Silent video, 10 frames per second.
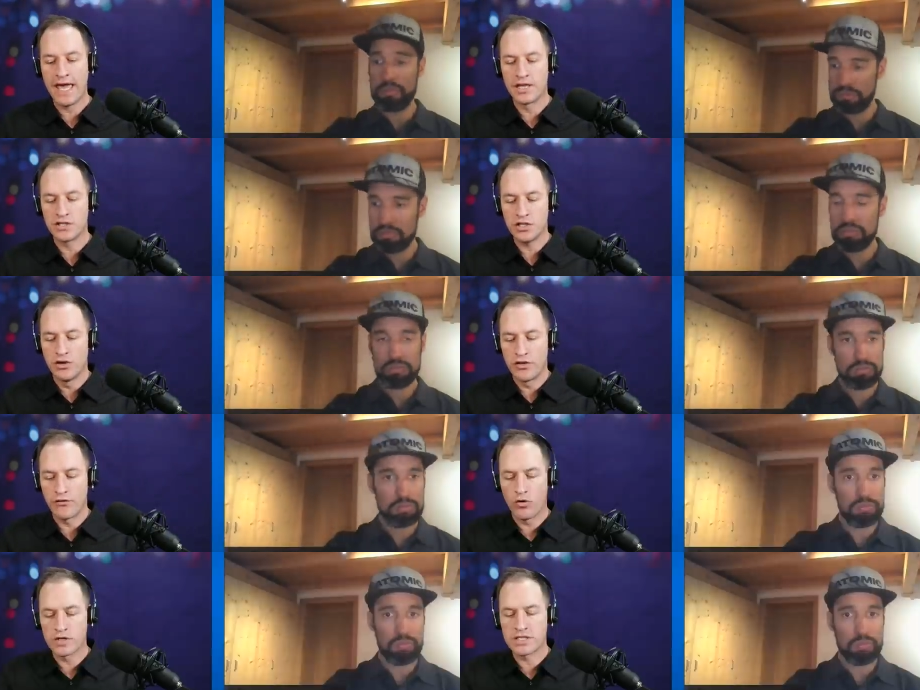Speaker 1: and, you know,
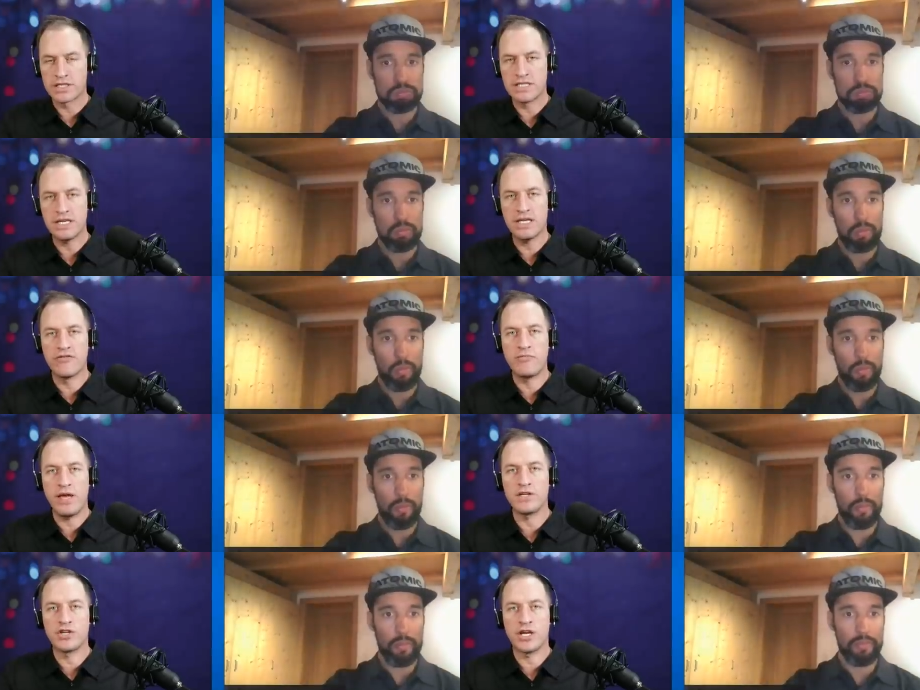of course, the city of
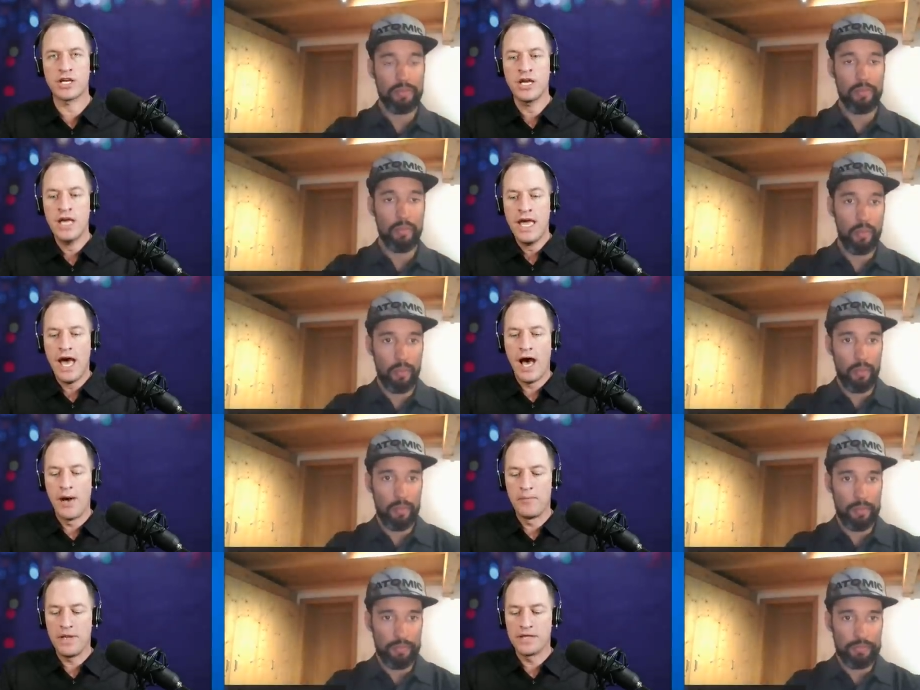Beijing
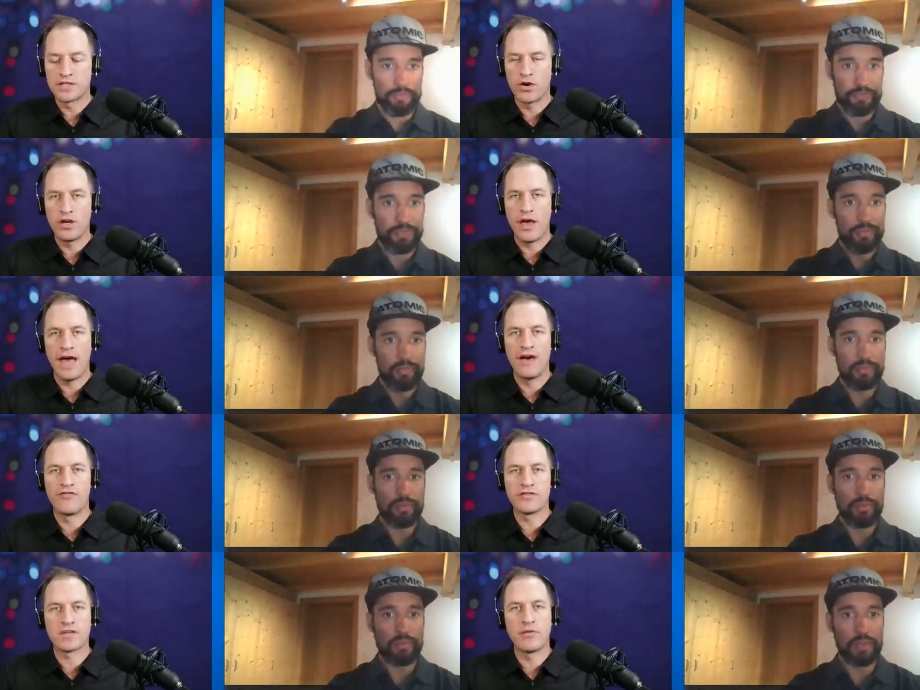is going to
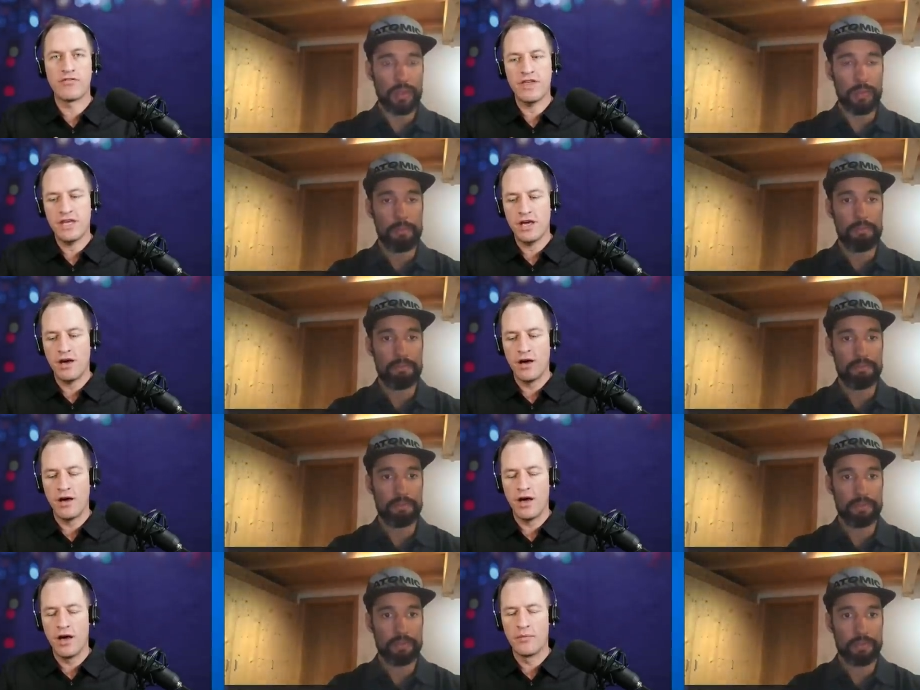have some of the,
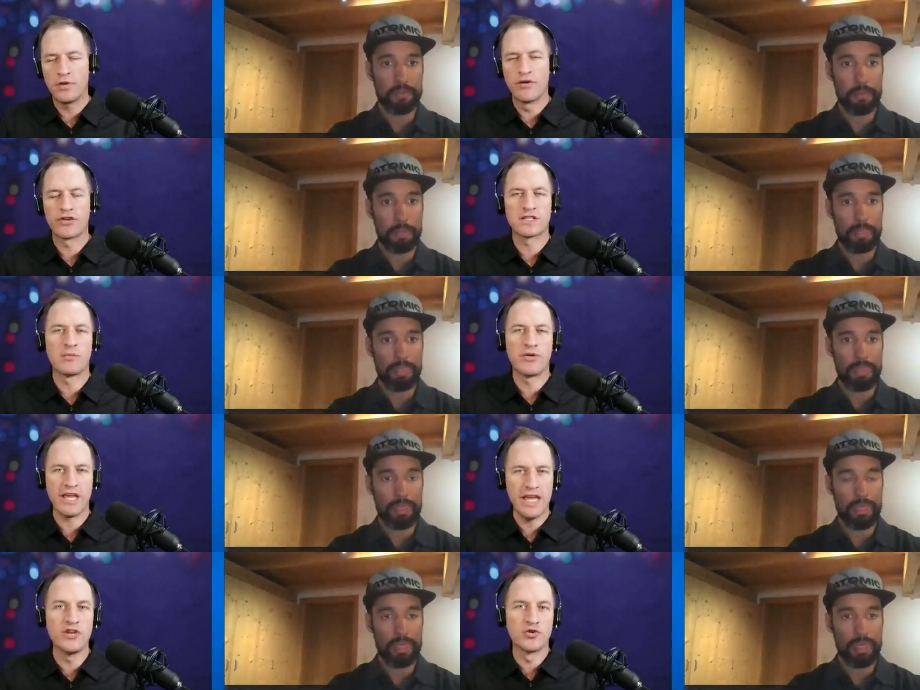you know, for
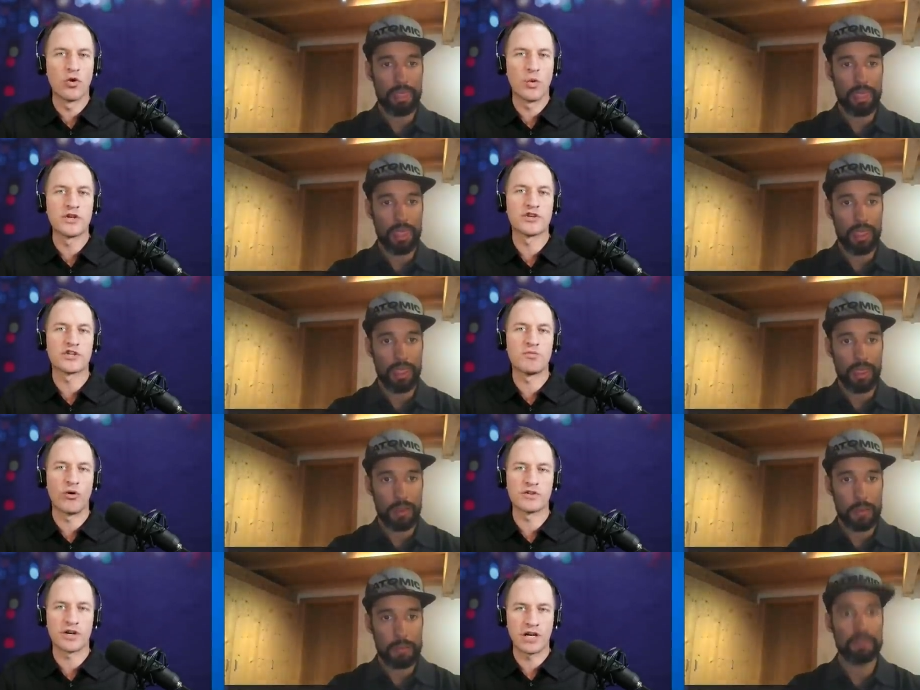example, the indoor winter
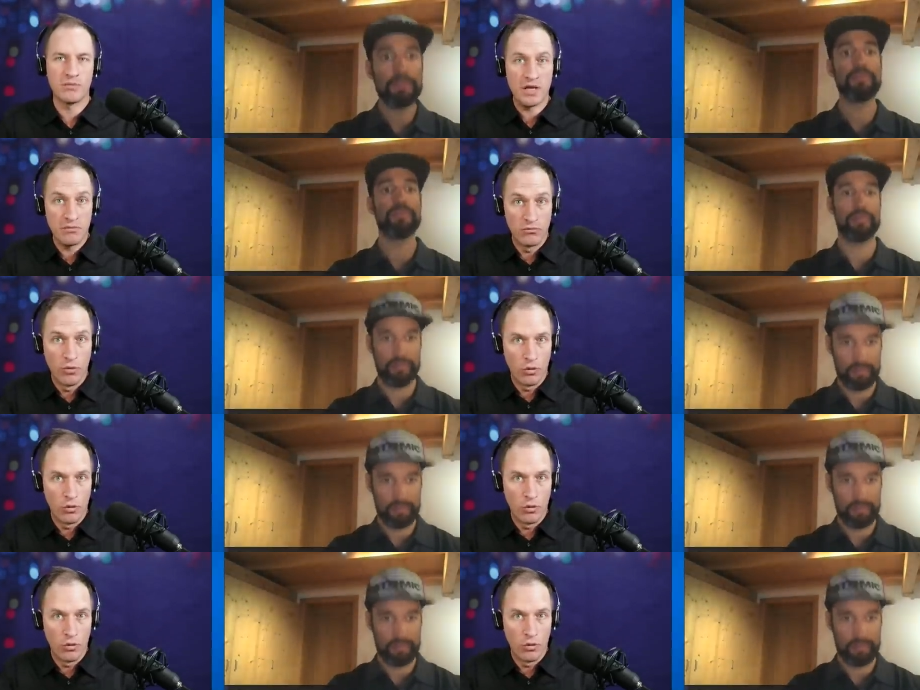sports are going to be